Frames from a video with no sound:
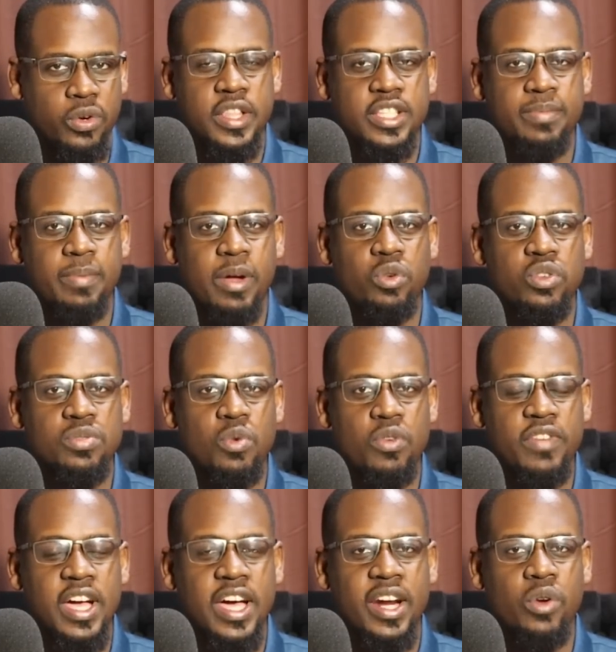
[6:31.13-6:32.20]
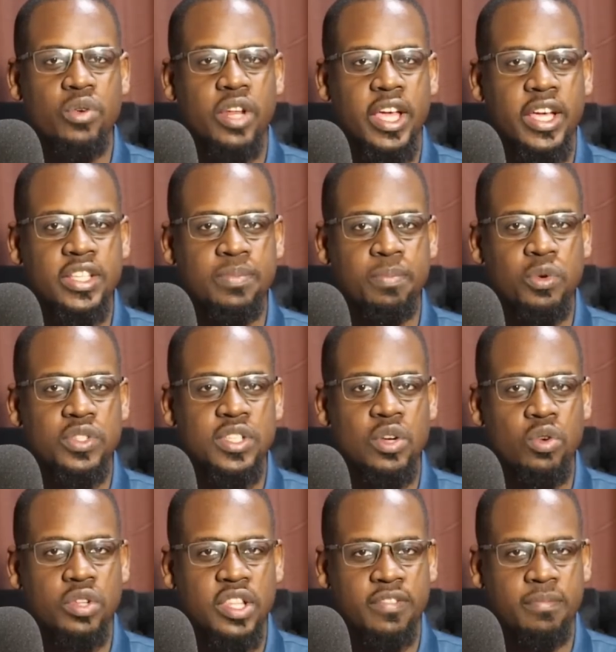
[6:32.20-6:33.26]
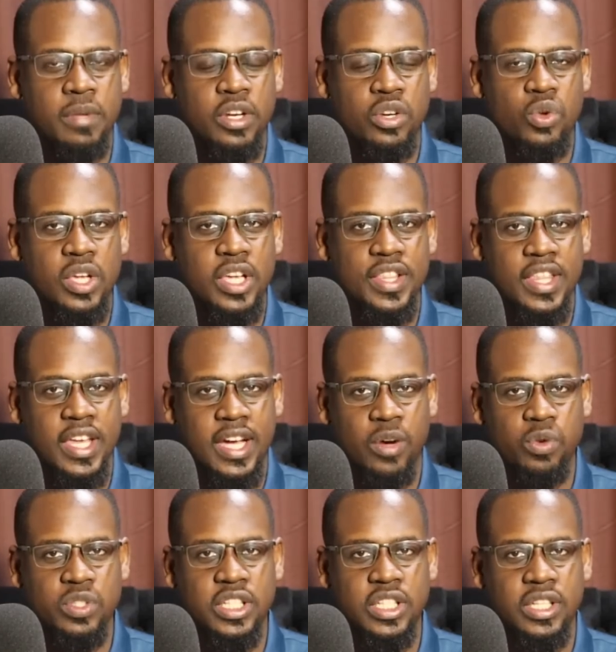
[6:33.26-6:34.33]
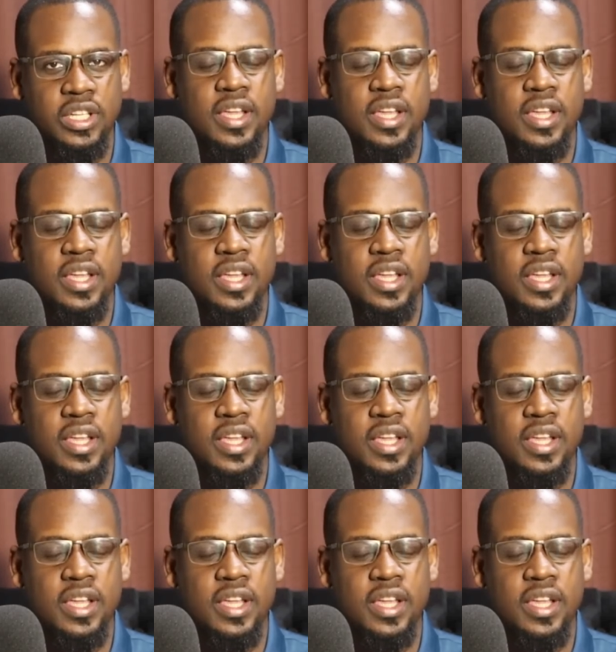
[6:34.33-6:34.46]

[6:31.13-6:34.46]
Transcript: This man was moving around exposing what they've been doing in the county.